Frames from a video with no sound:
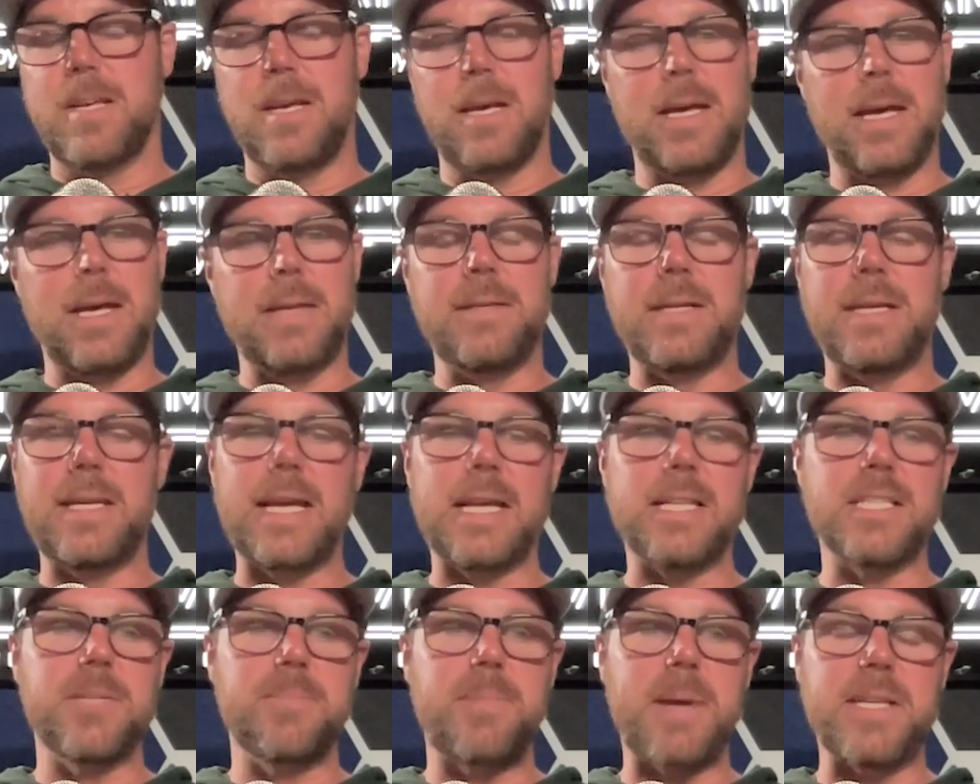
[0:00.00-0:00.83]
And
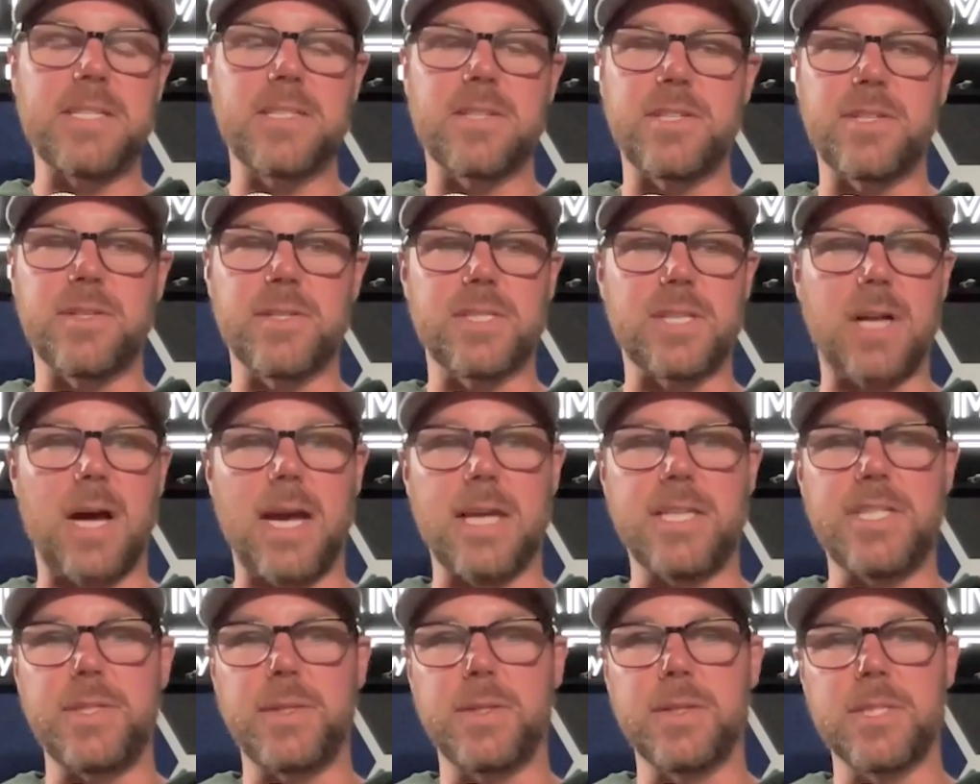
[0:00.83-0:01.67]
again, it depends on your
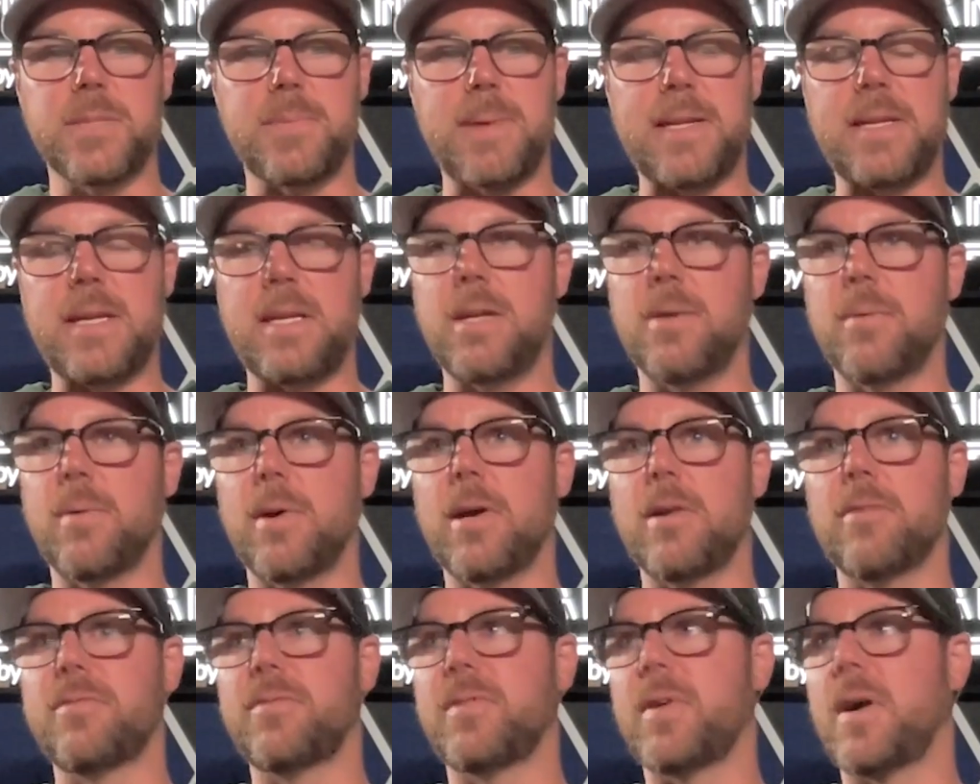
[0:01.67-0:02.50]
size. You can spend
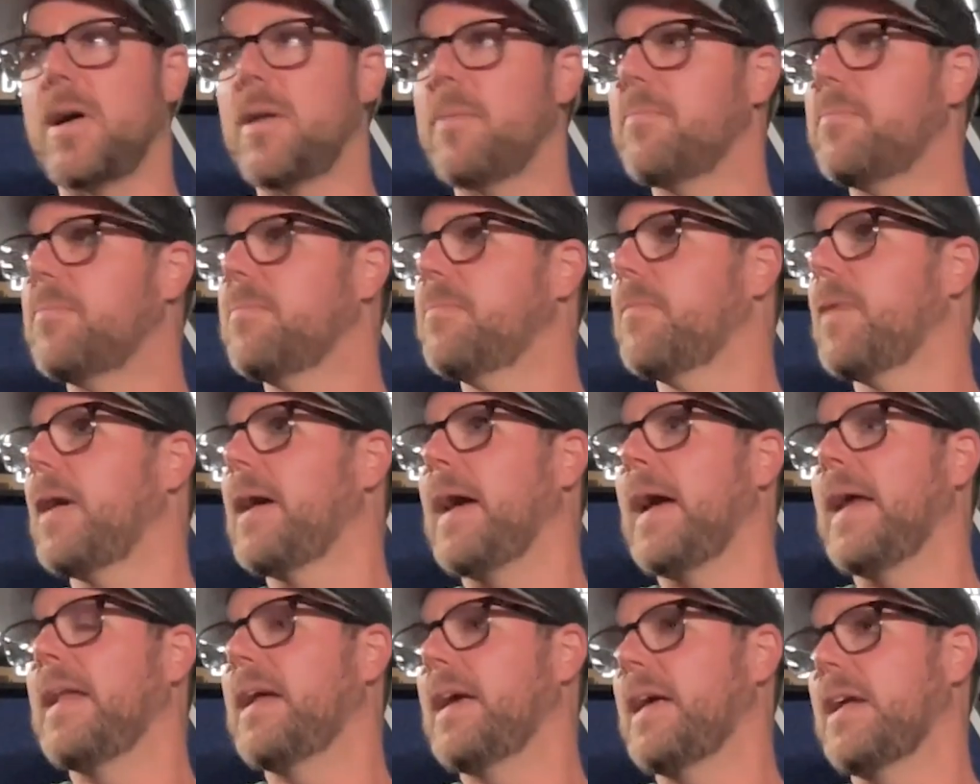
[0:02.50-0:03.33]
anywhere from,
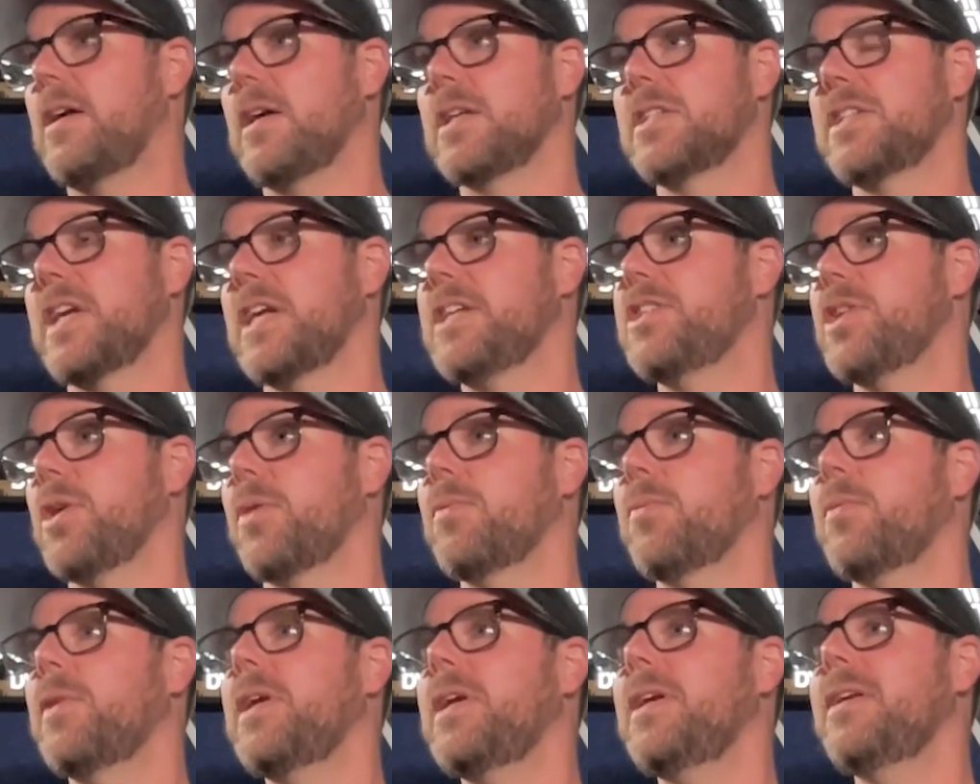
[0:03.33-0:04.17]
and, honestly, I
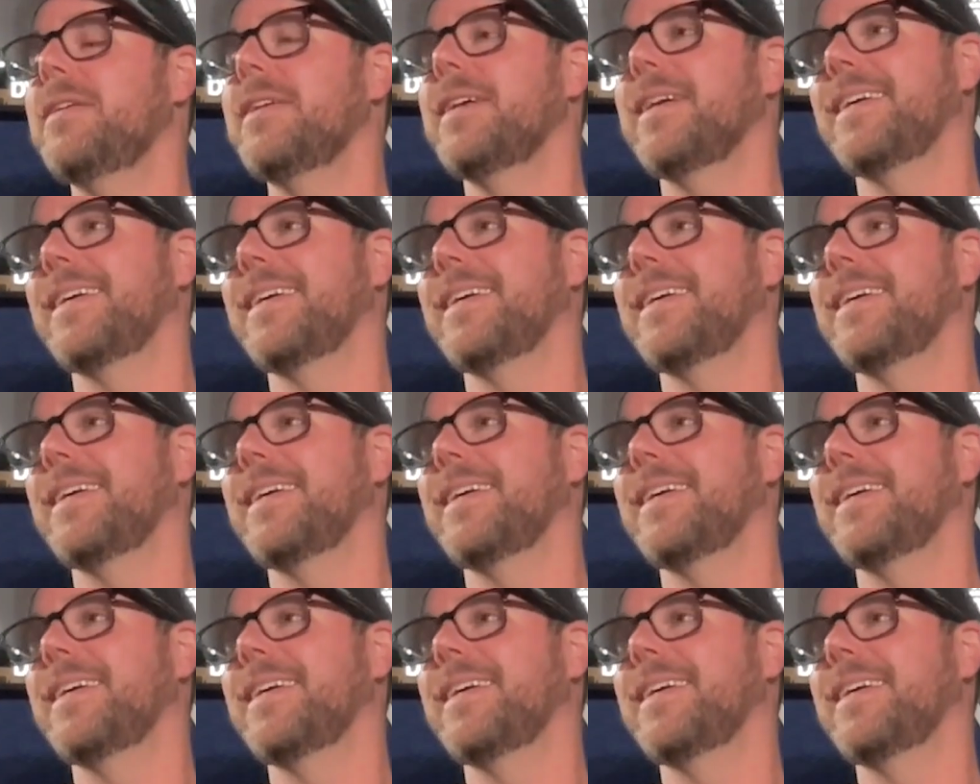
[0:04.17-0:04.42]
don't, we,